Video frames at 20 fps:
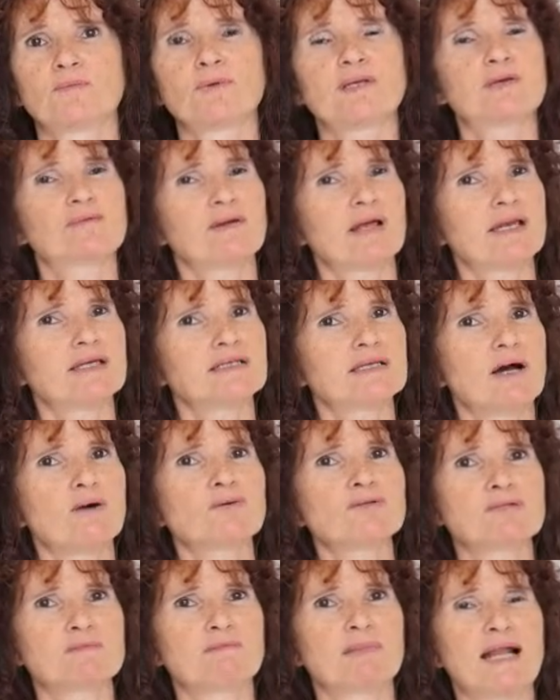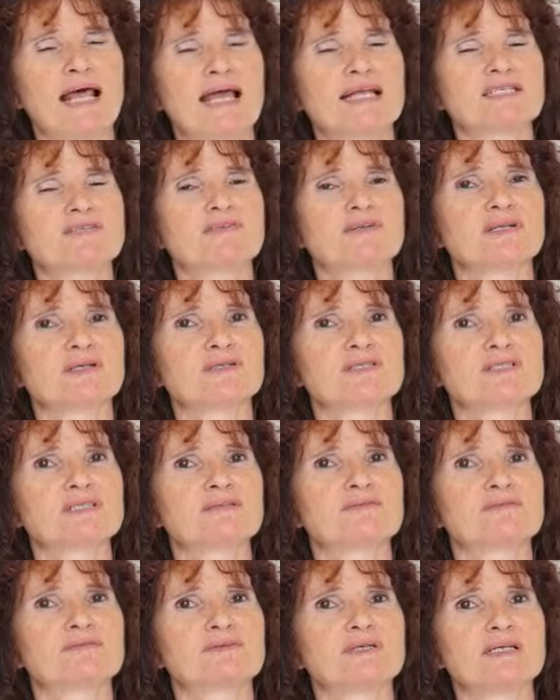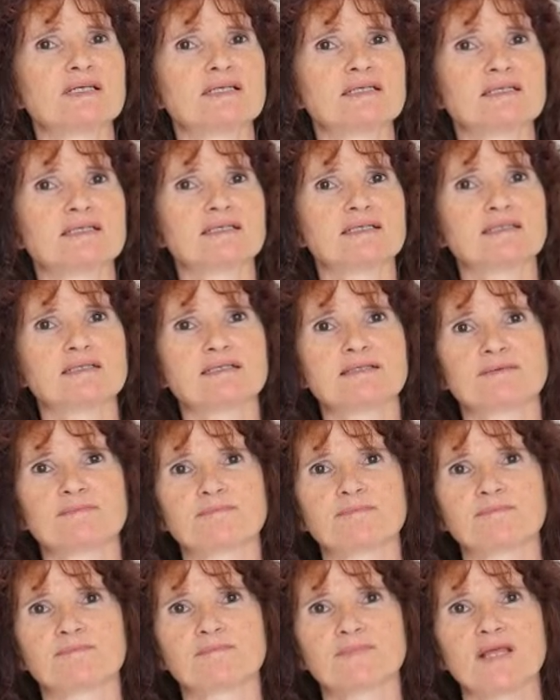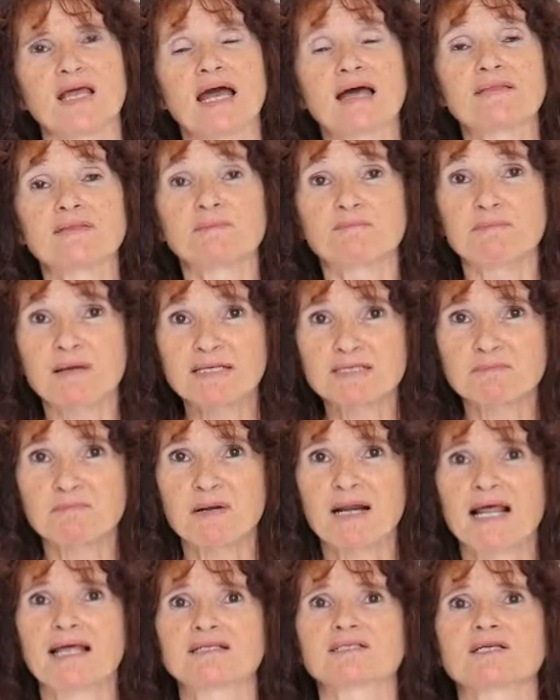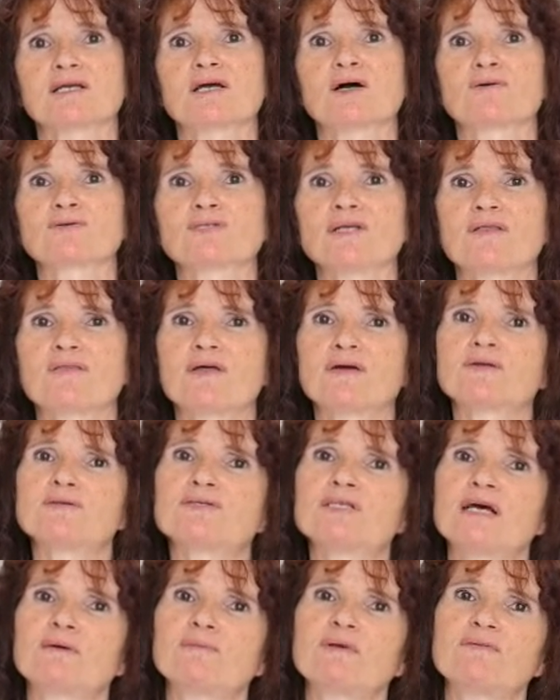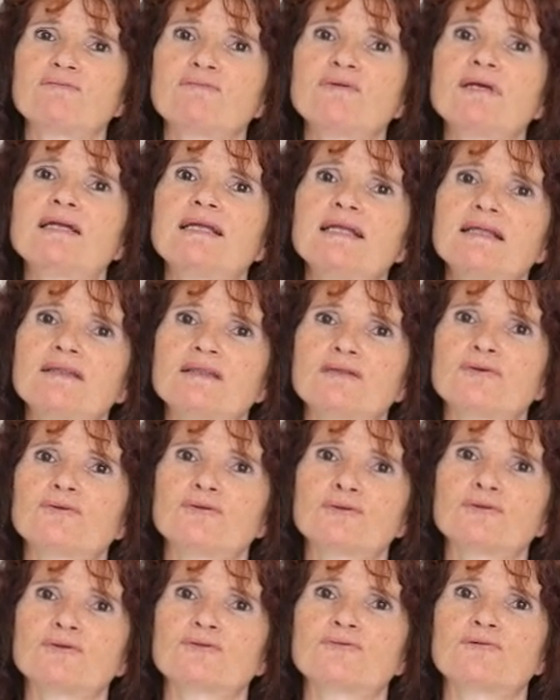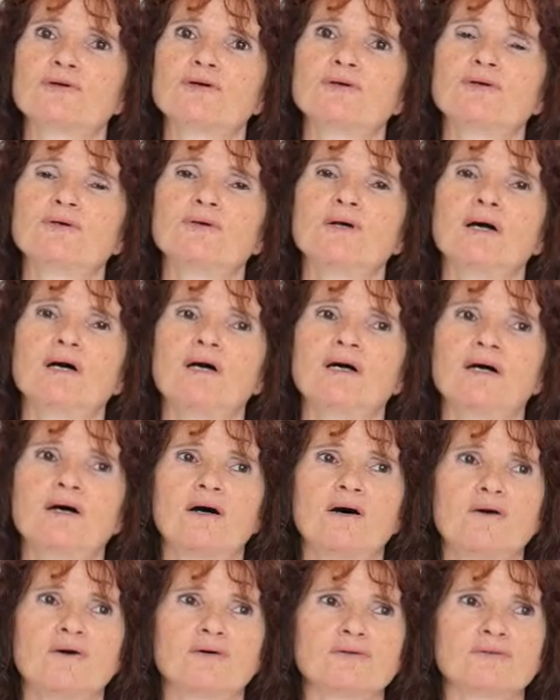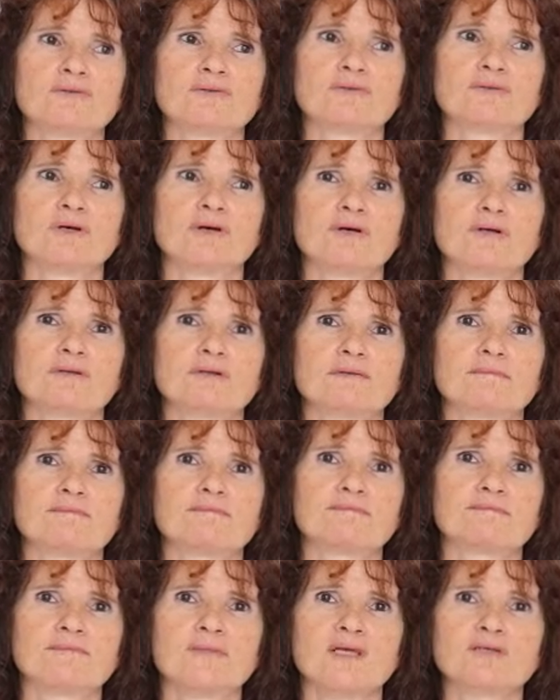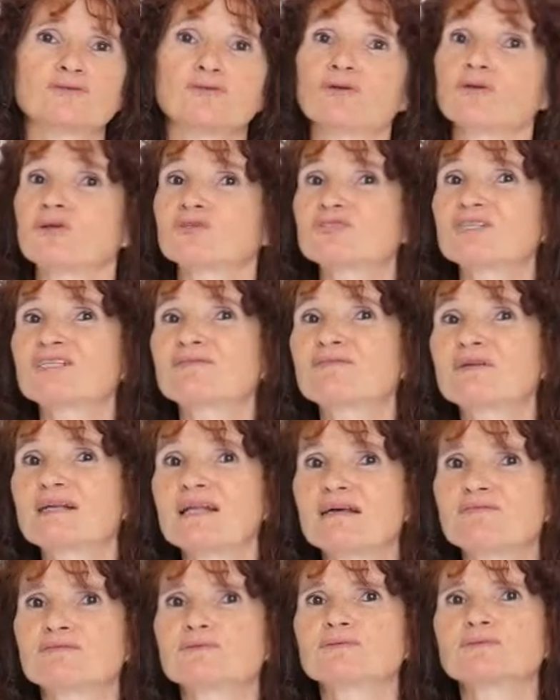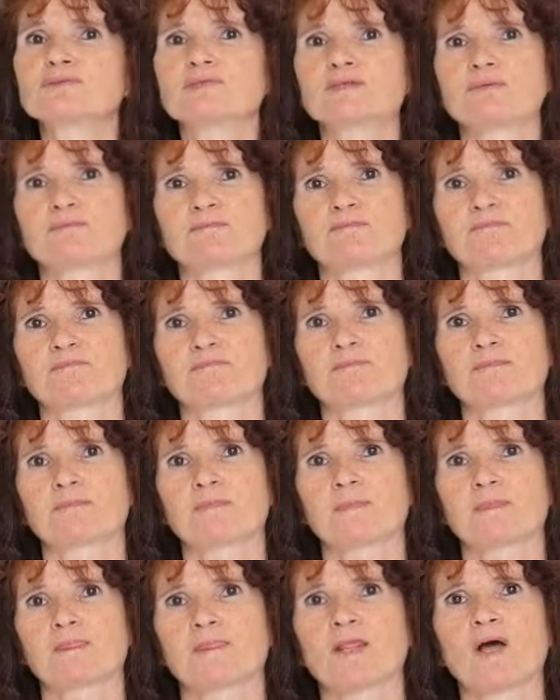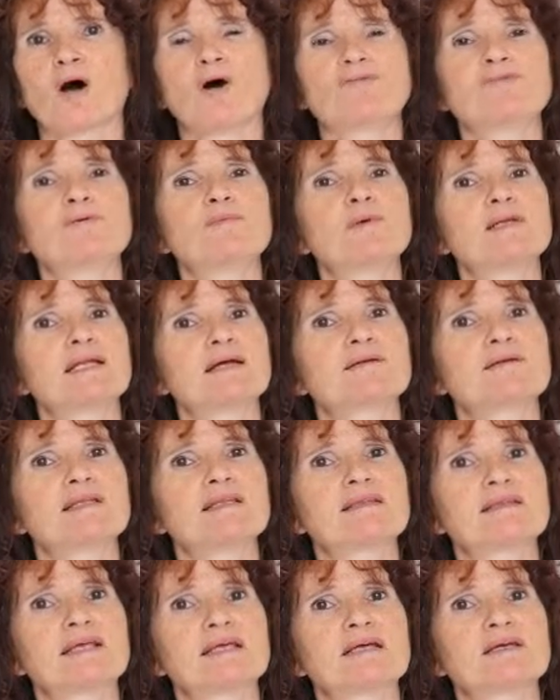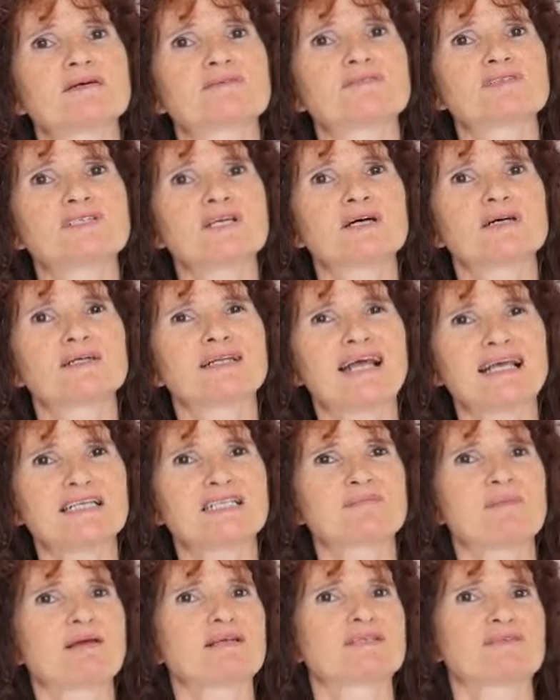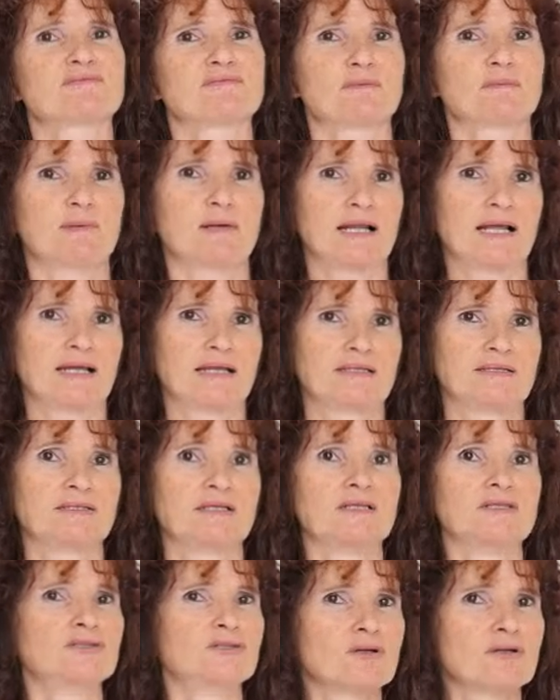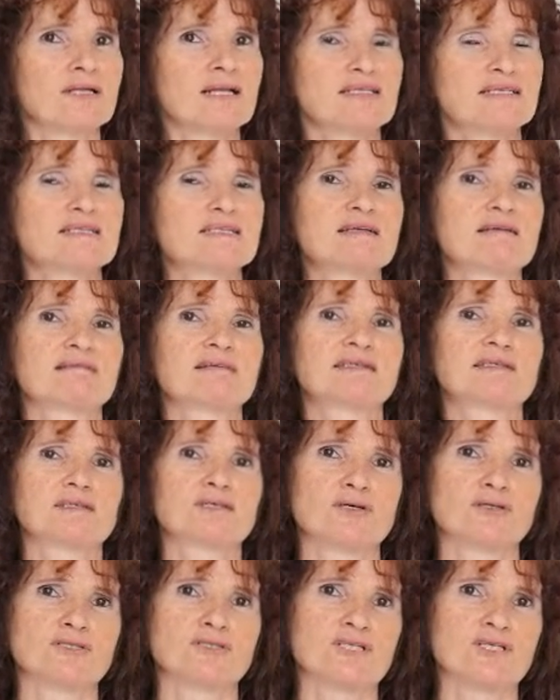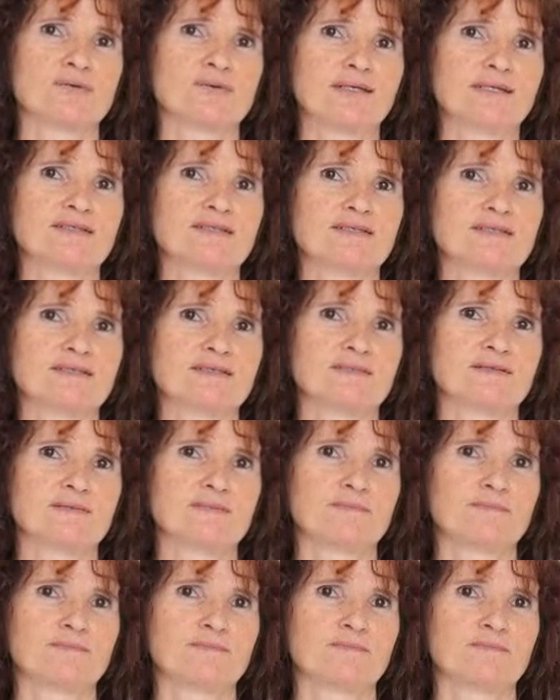We create goals and plans for lots of different reasons. And the best plans and goals are those that we've really thought through on sort of lots of different levels. Often we'll only think of certain aspects of the plan, not necessarily the consequences.